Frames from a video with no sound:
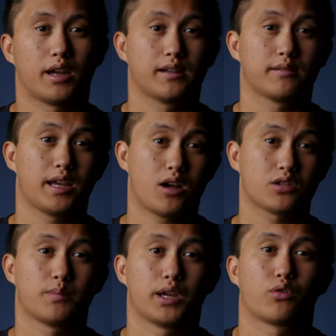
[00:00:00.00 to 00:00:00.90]
and they
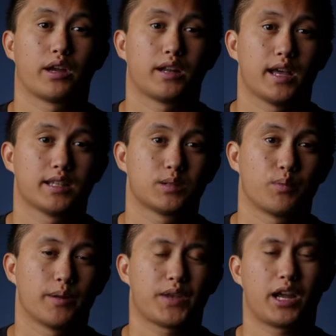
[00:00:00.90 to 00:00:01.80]
also make great heads, but